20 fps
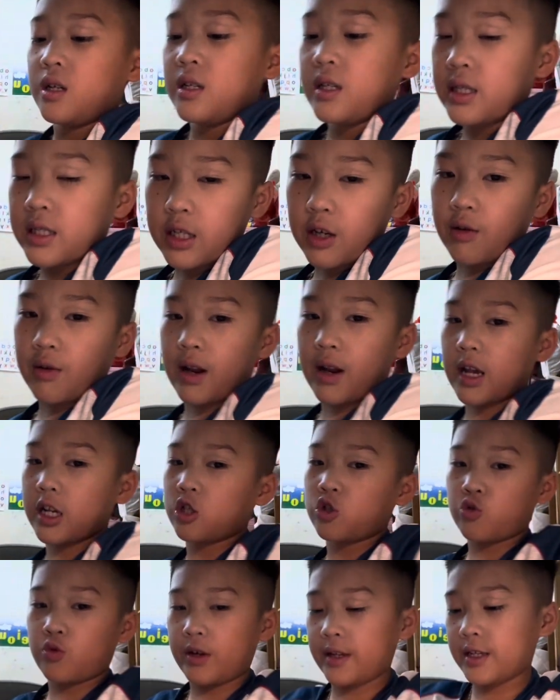So
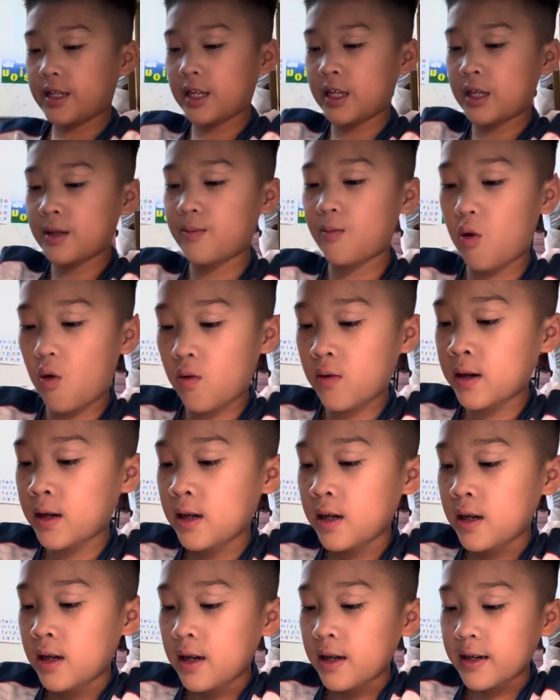let's read this book.
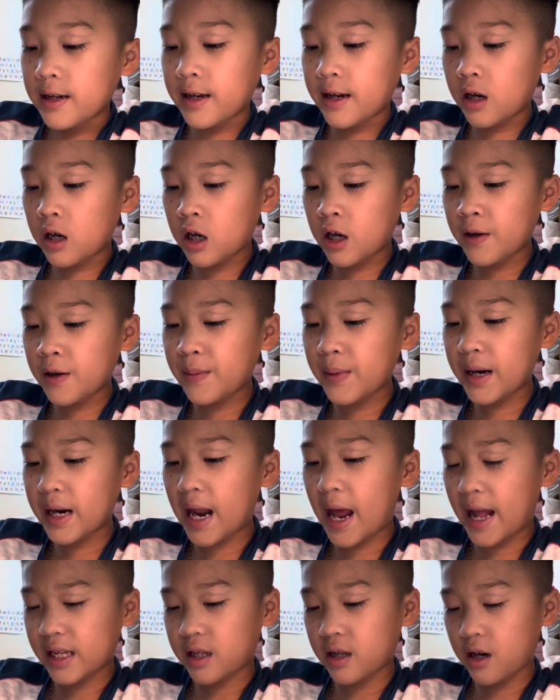The urban
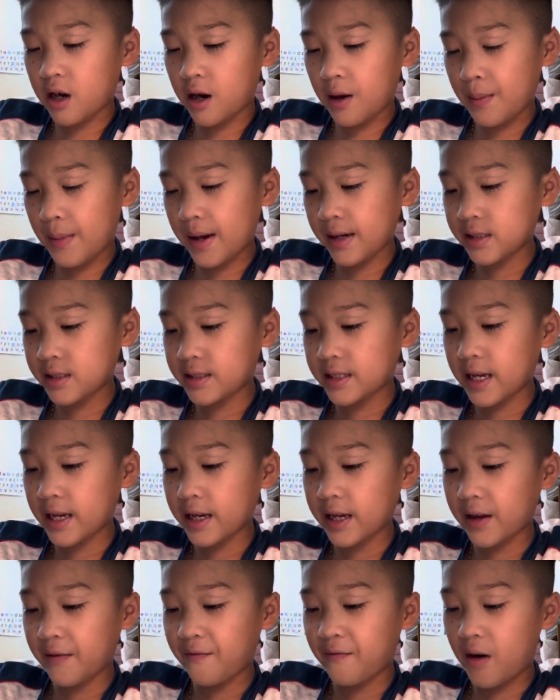and
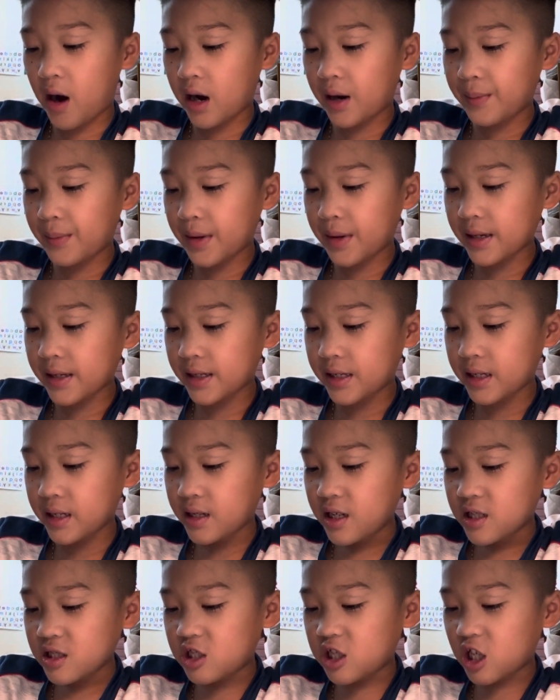domestic environment.
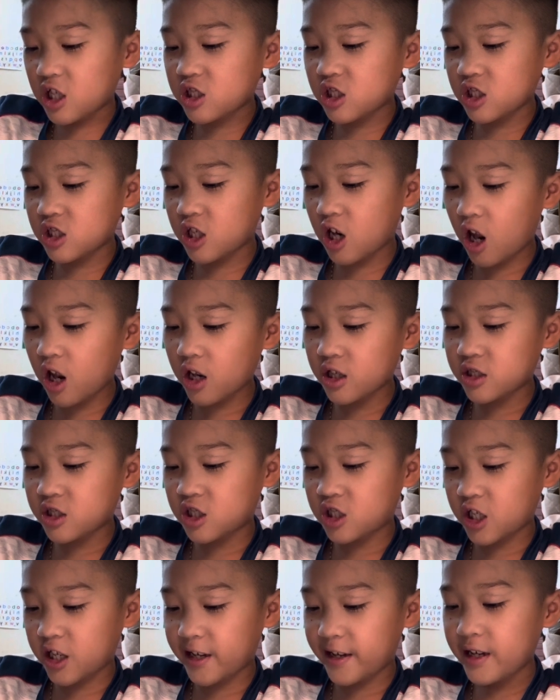
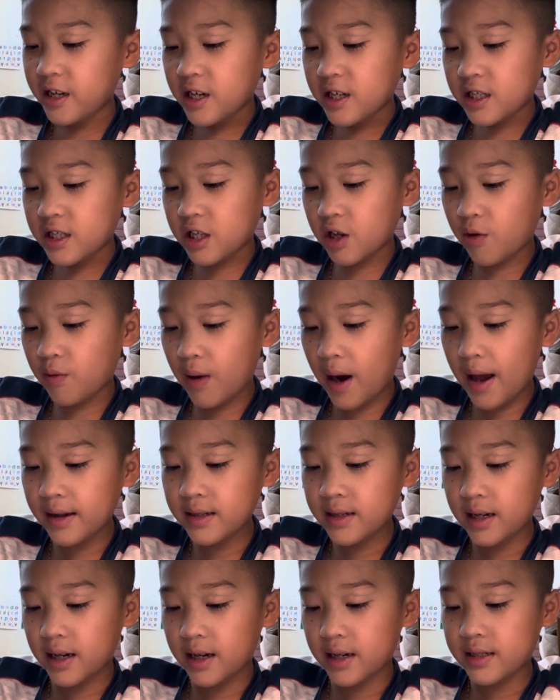Technology
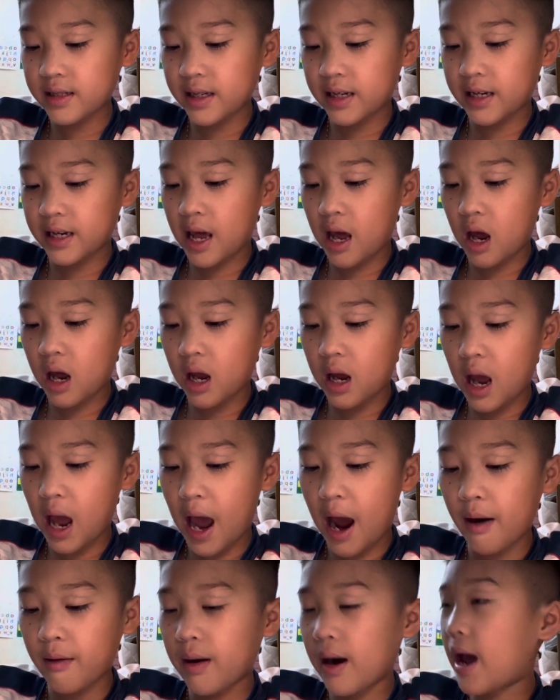surrounds us in
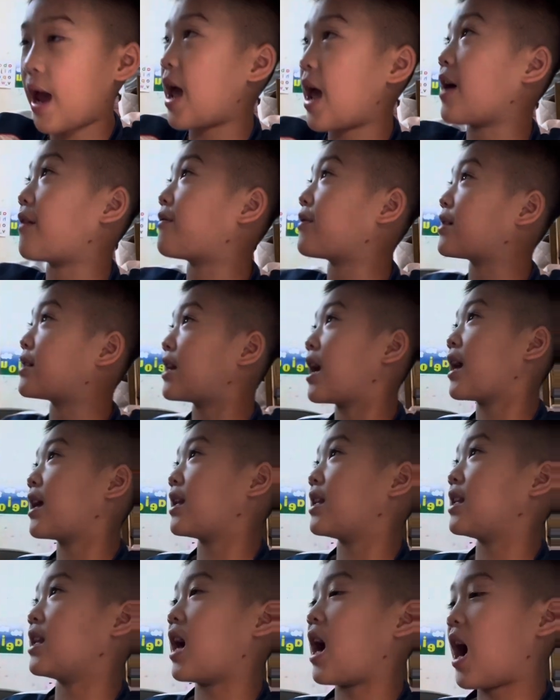our everyday
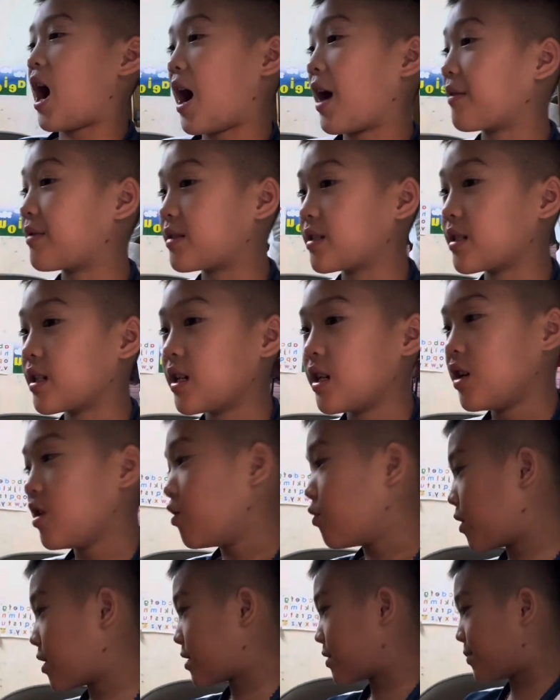lives.
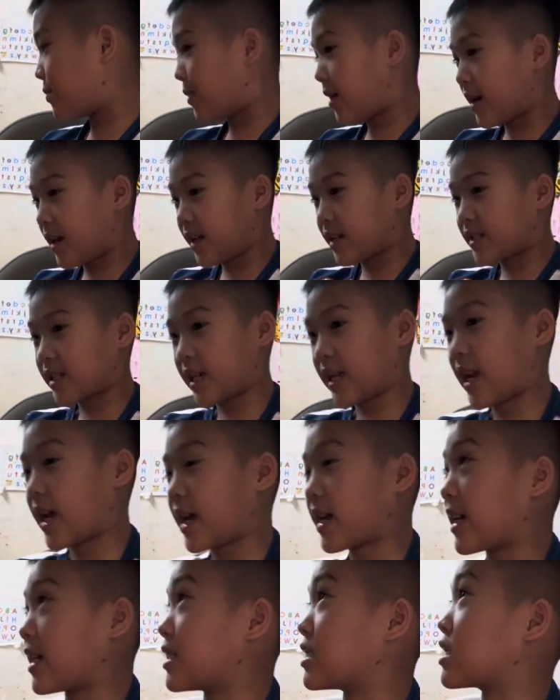Wait a minute, can I
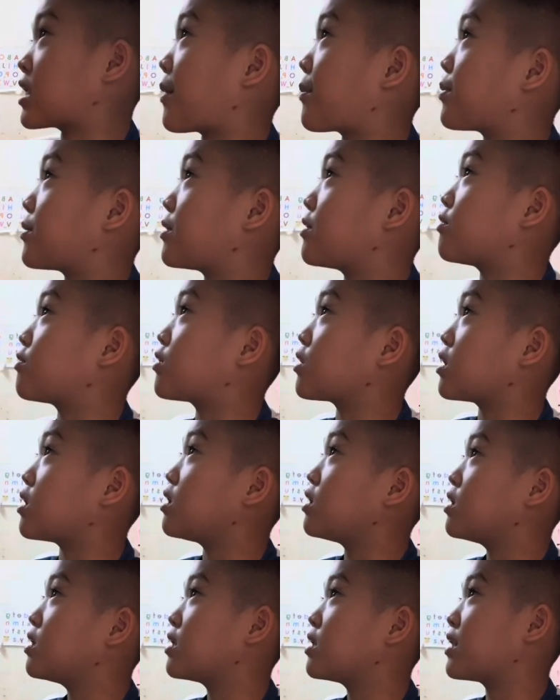get a computer
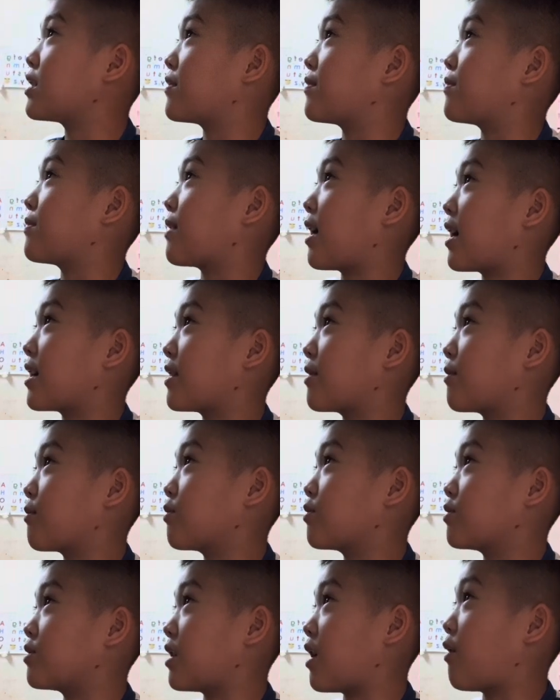if I
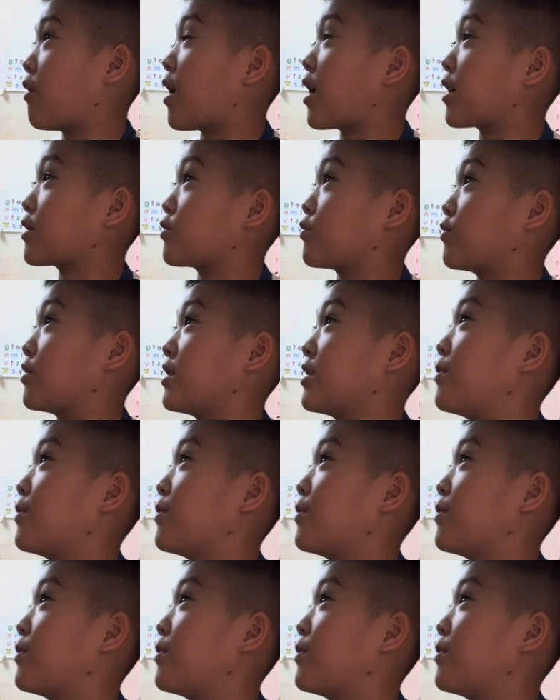don't know how to read a